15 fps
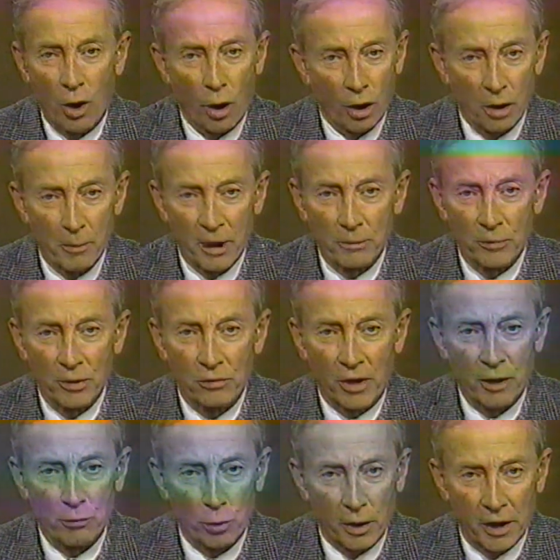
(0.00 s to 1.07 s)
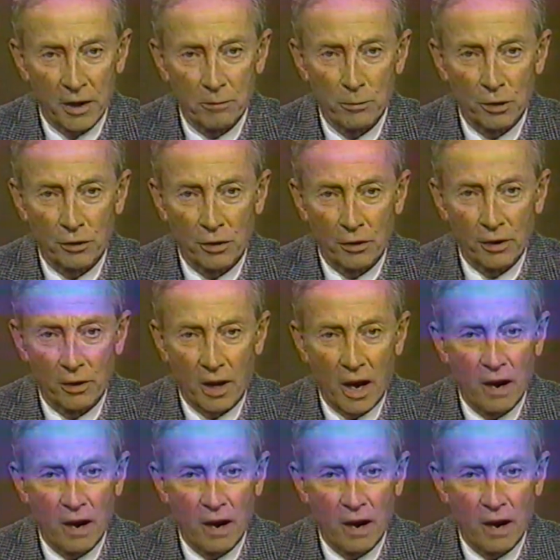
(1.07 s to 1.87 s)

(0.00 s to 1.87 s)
all amendments, and related material